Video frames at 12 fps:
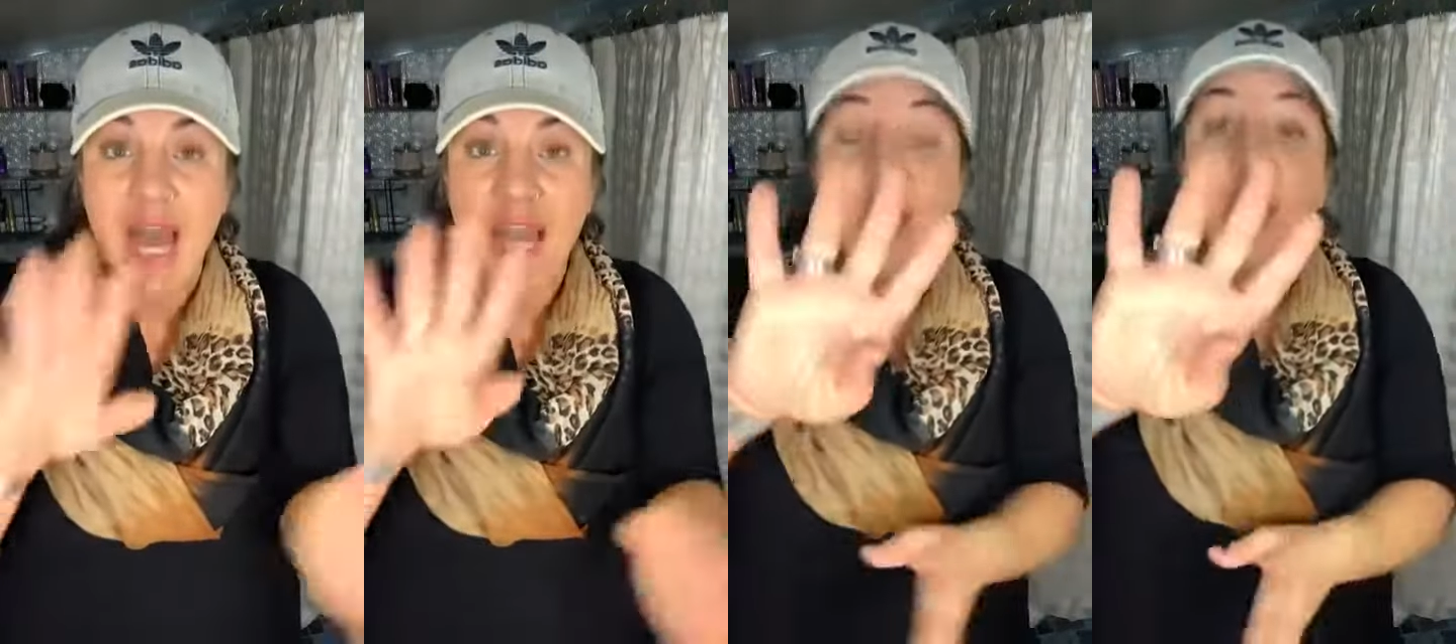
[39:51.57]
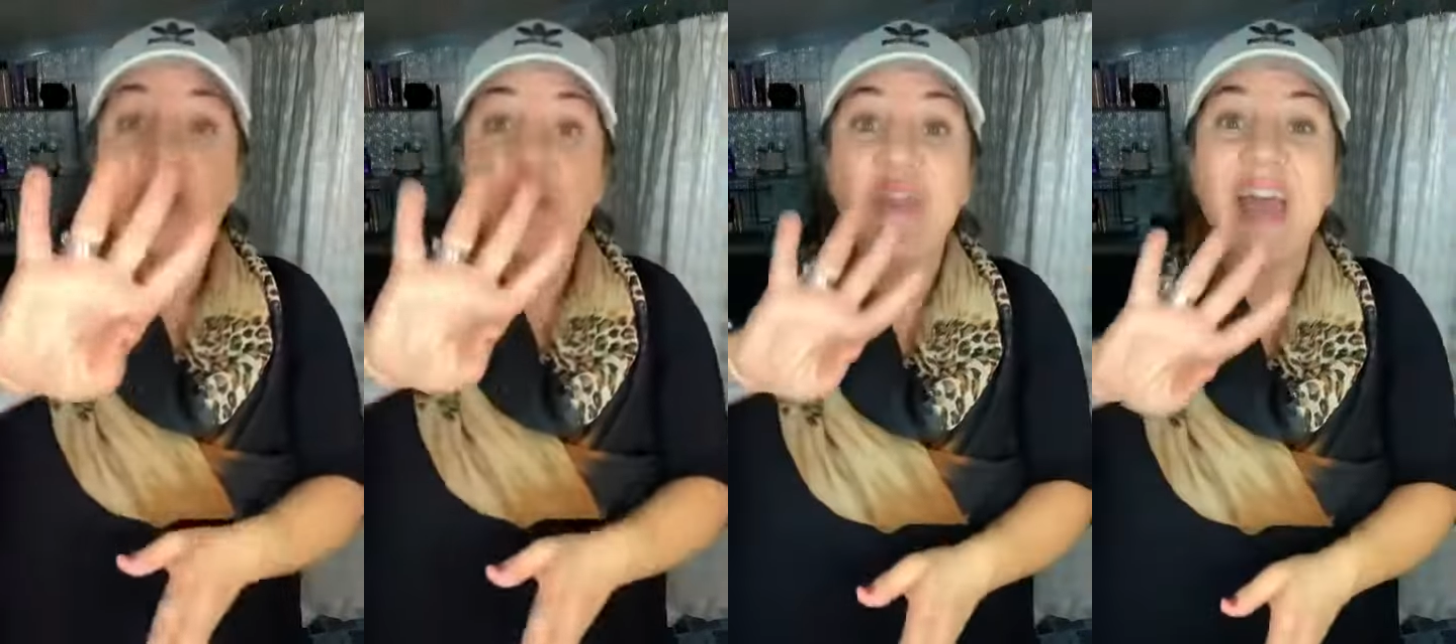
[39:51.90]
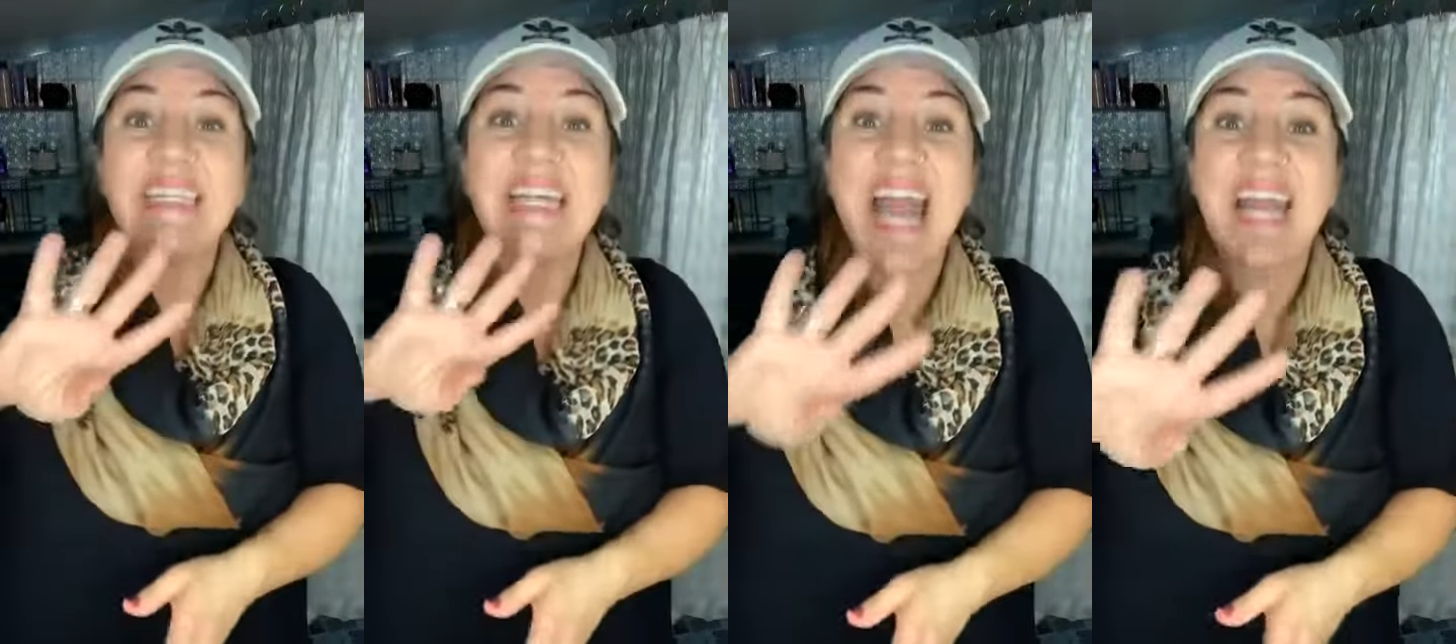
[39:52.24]
So that's an
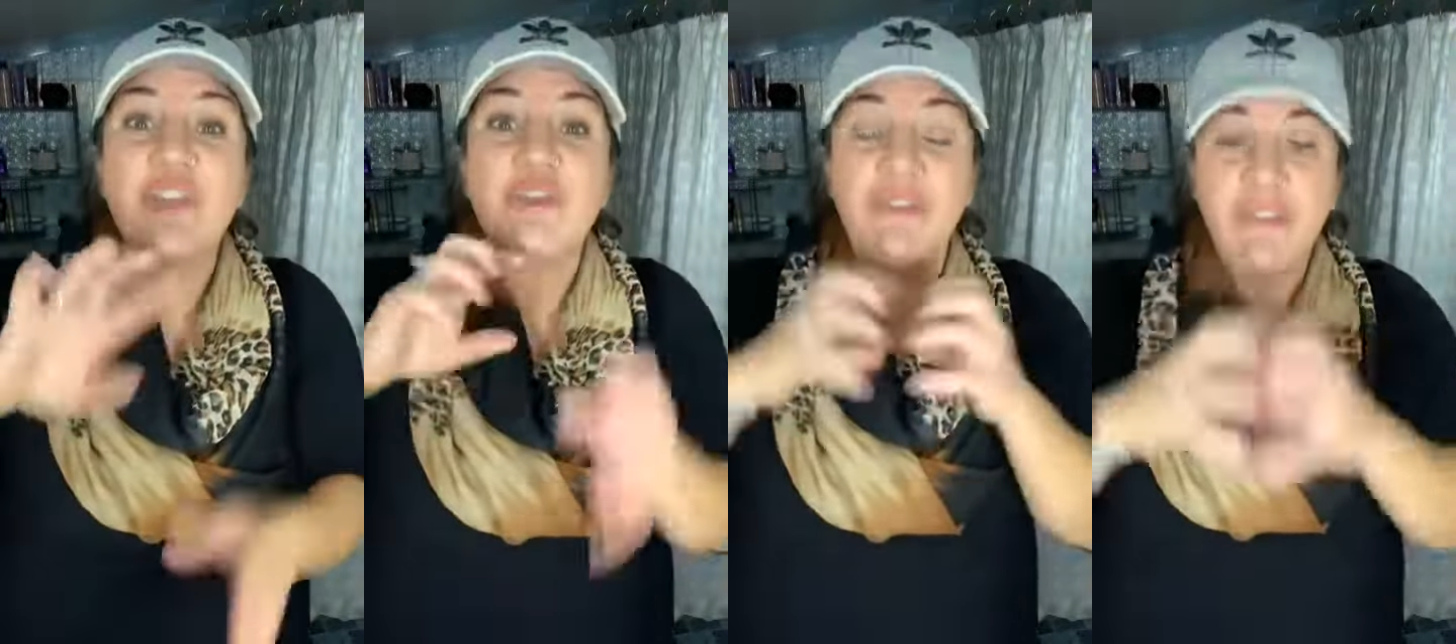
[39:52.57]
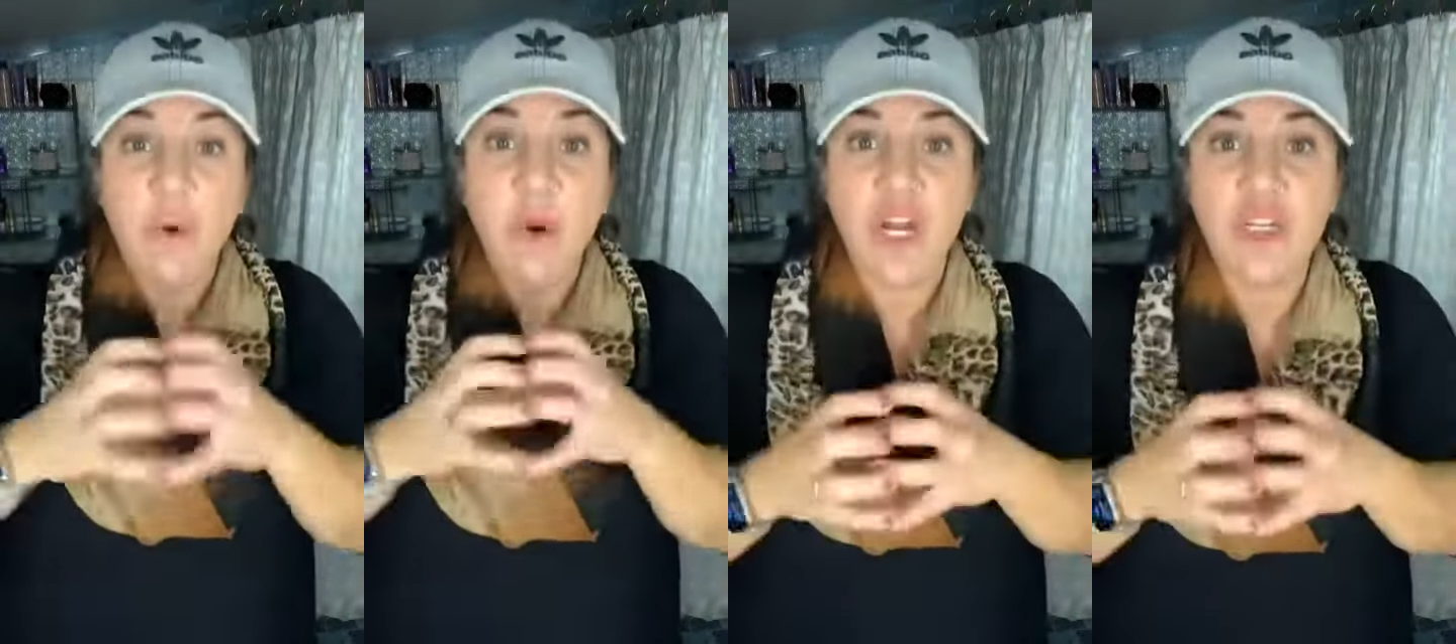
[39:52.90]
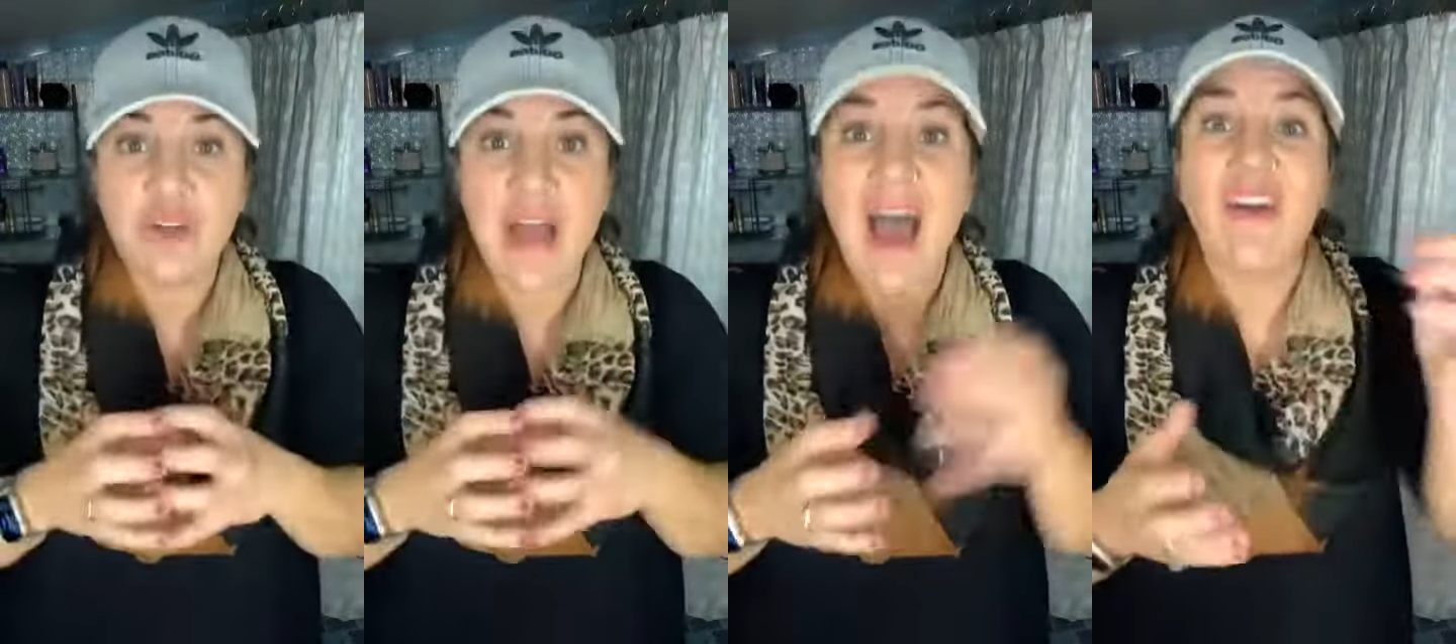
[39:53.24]
extra $400
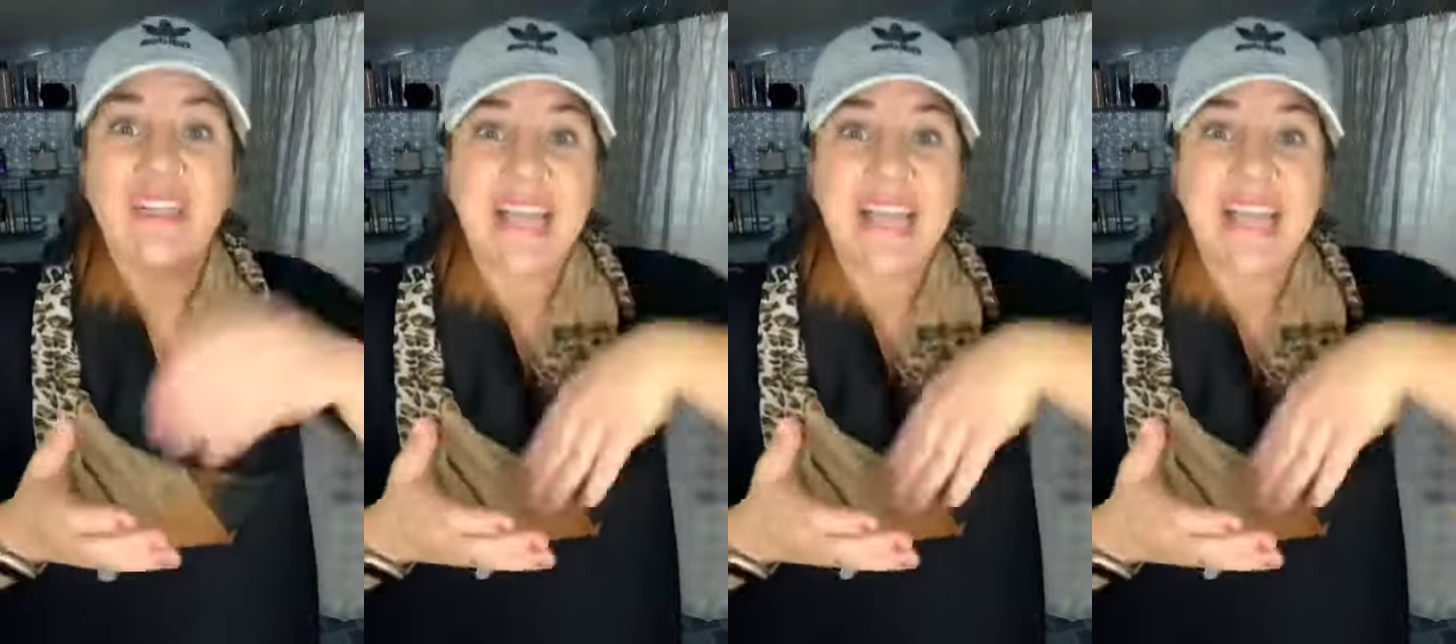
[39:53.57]
on